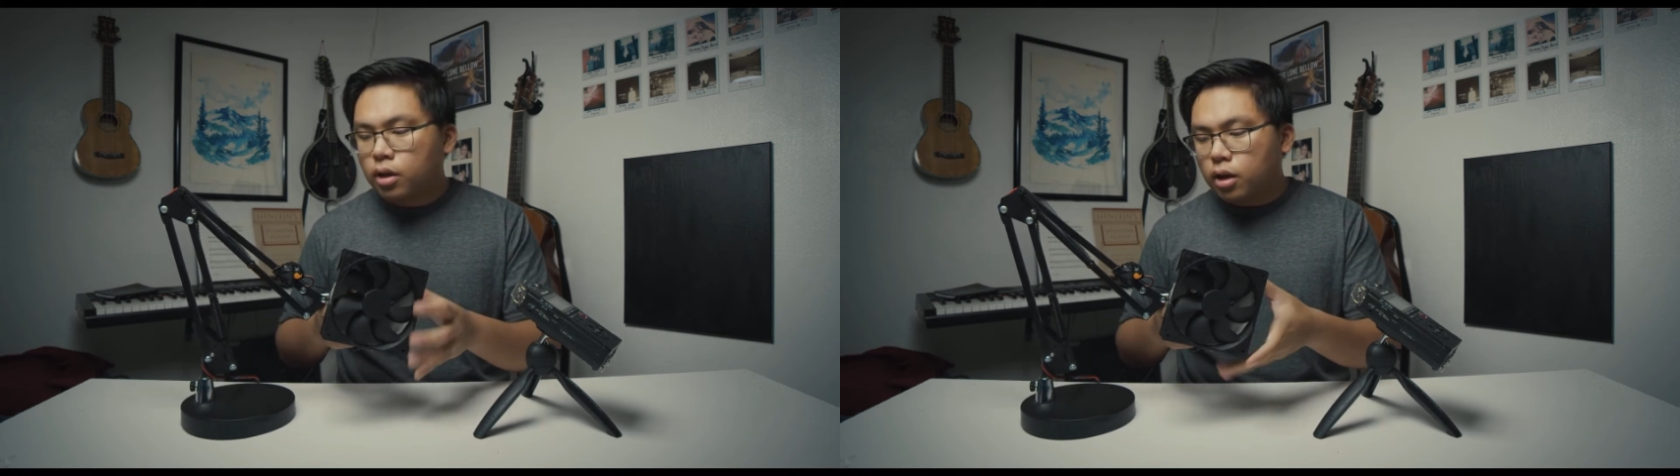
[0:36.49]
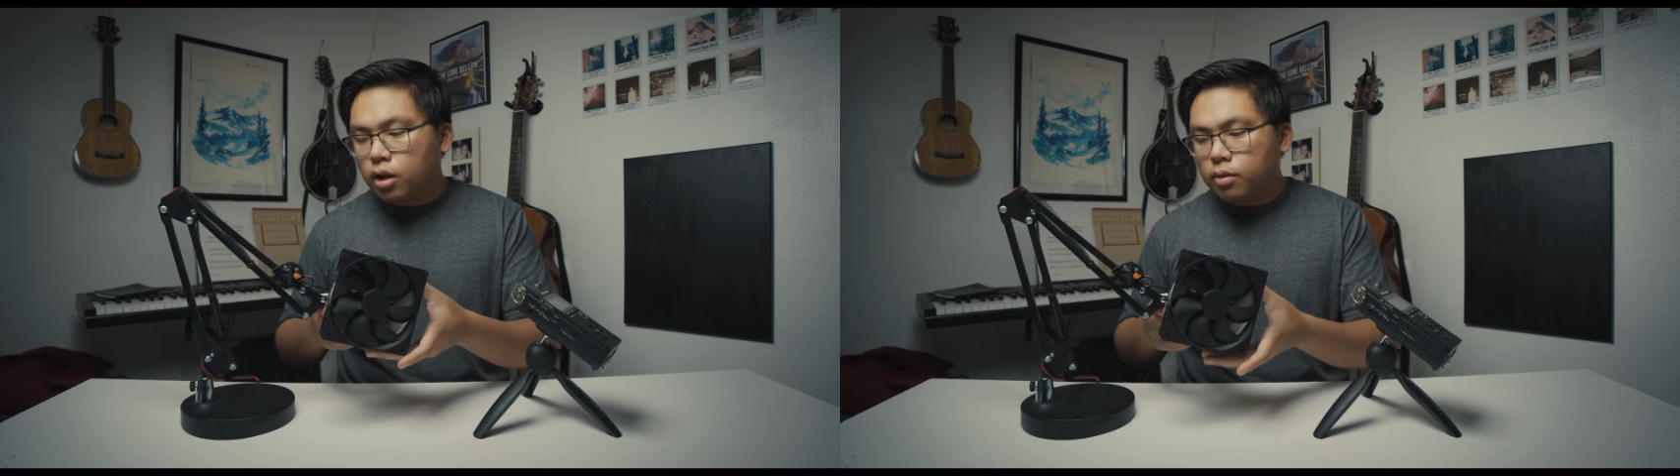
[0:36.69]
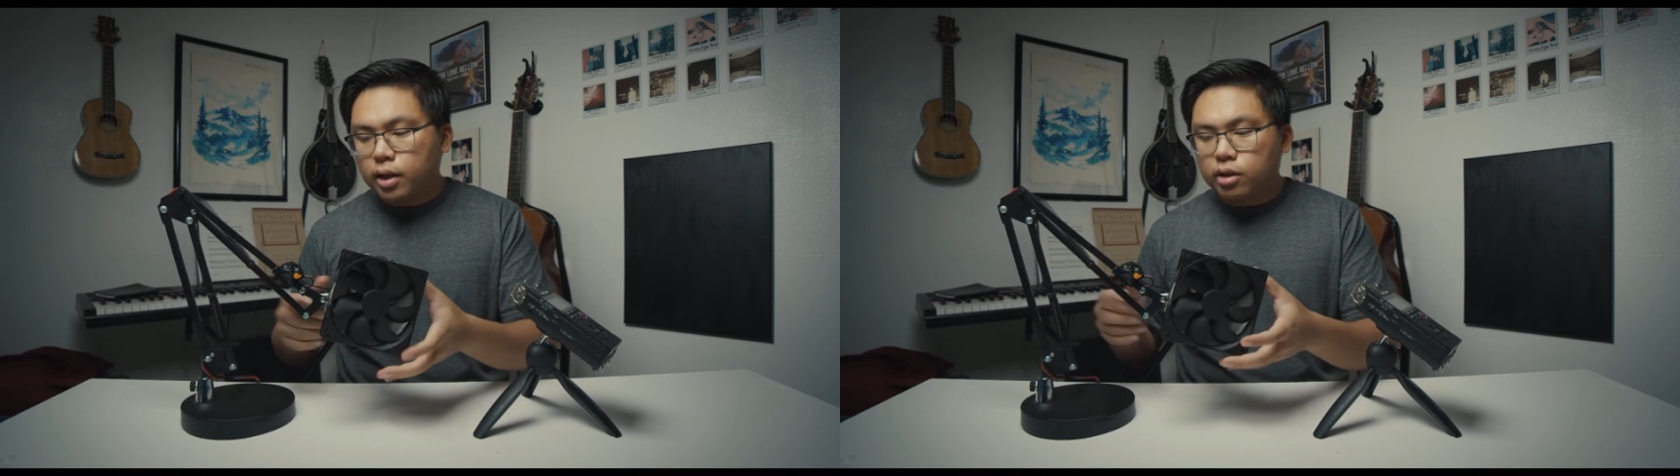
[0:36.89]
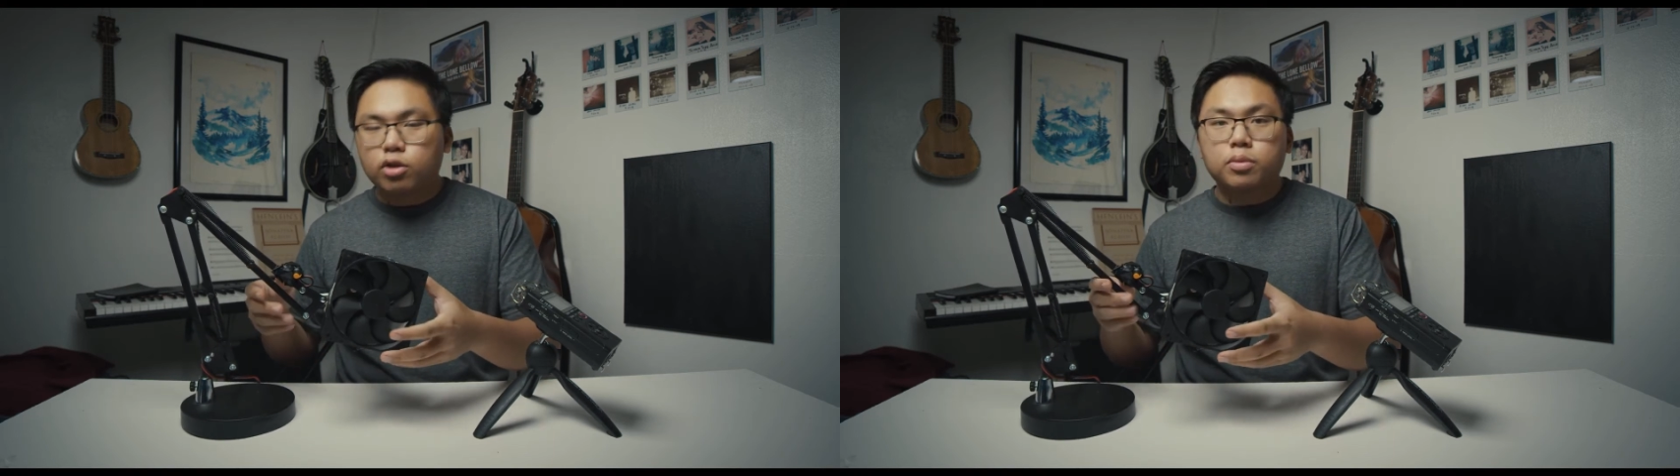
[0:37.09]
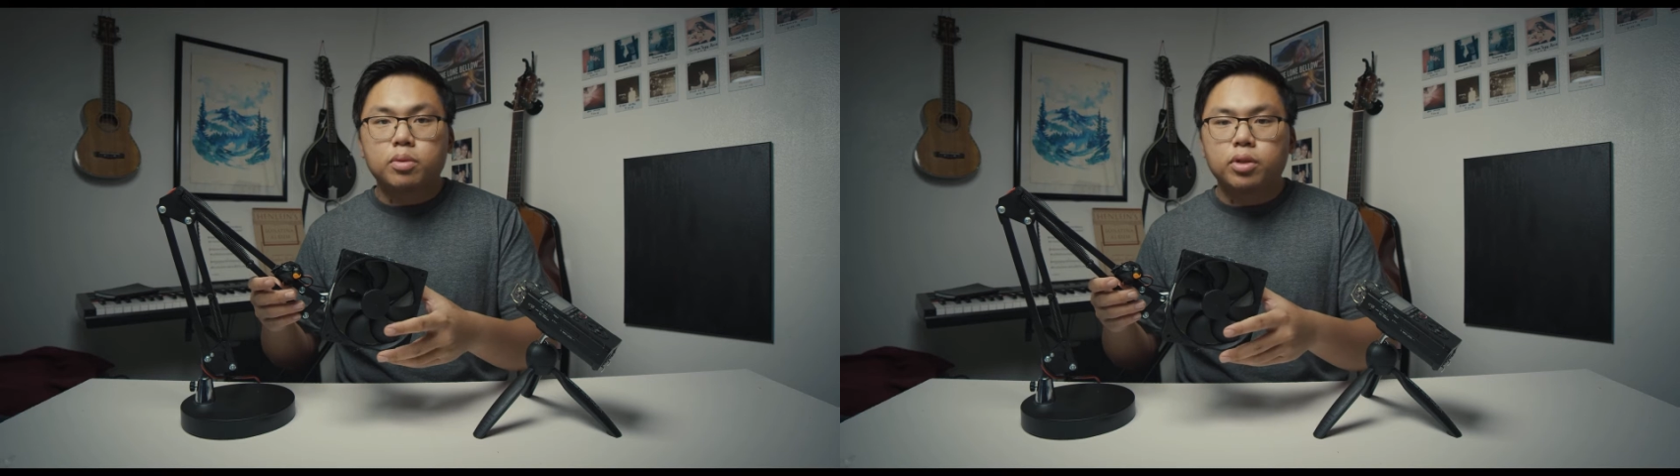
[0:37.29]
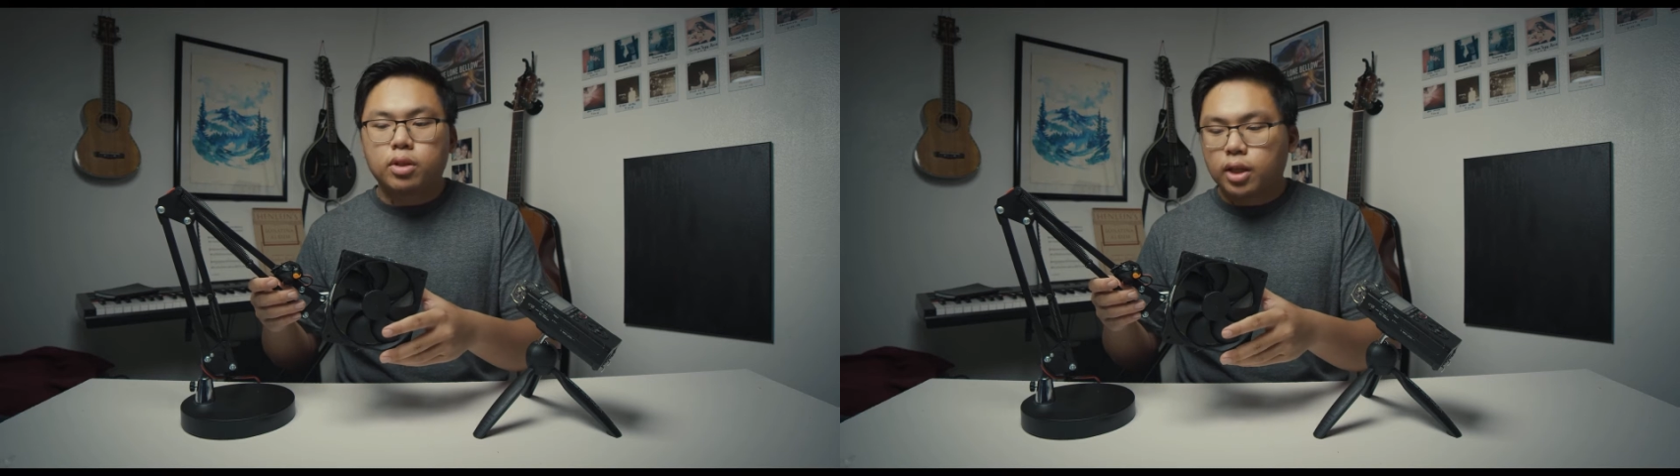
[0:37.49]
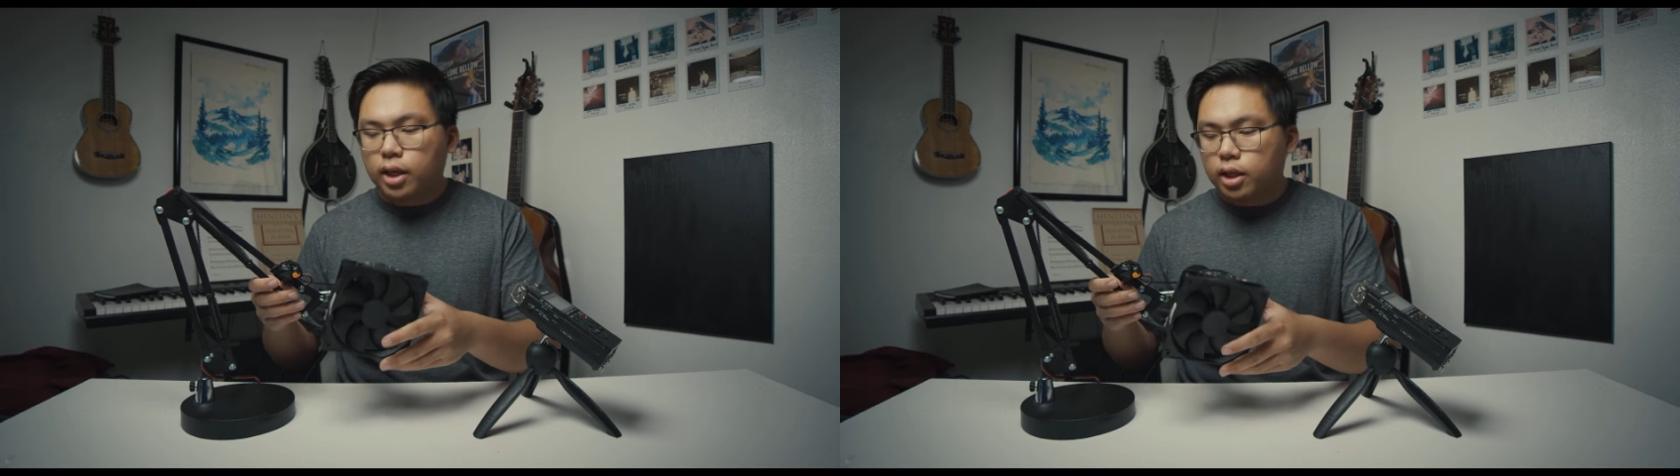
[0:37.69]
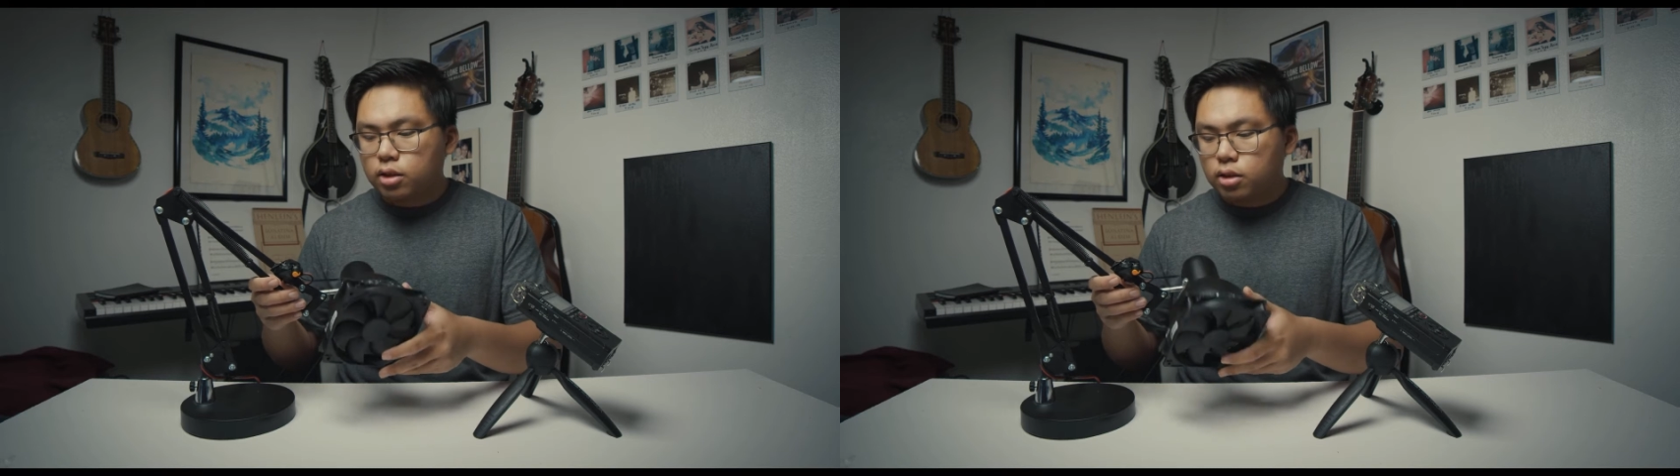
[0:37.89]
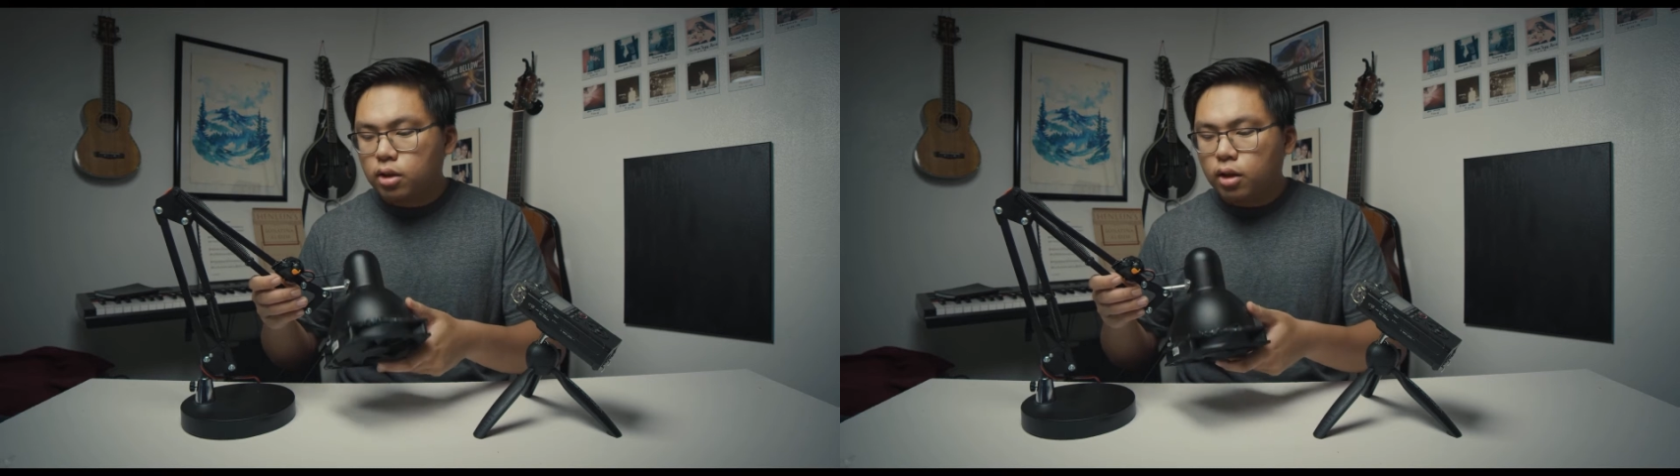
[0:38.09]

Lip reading: that you normally put in the case.